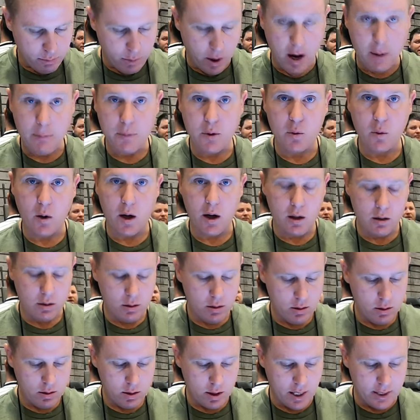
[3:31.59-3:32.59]
palm swell
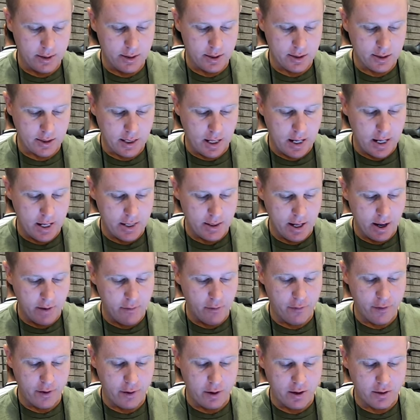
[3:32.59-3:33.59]
sure. in the side. They
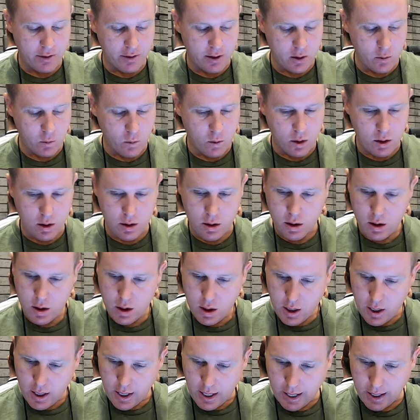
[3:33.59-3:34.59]
have a very thin one,
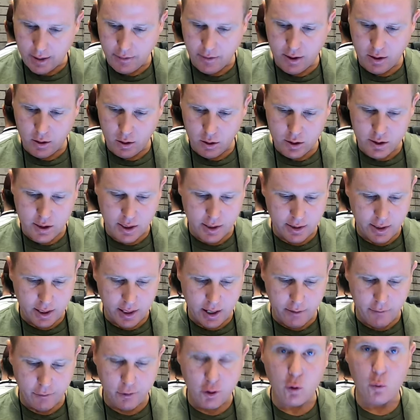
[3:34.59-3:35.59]
and it looks like
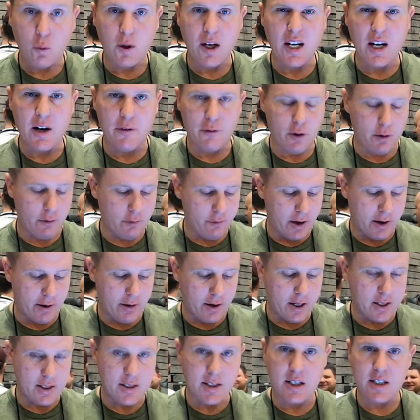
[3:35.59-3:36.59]
they have three different
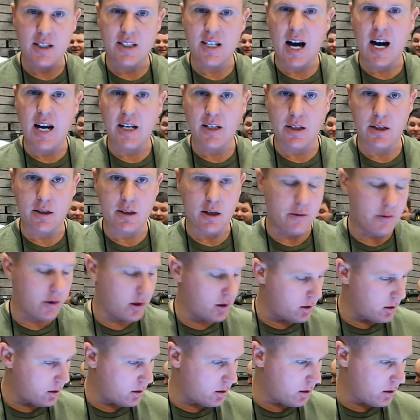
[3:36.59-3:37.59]
variants and sizes of
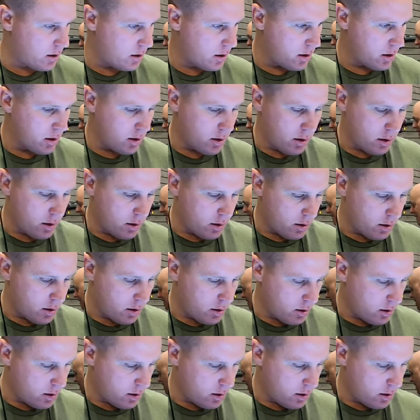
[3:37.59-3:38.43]
it. So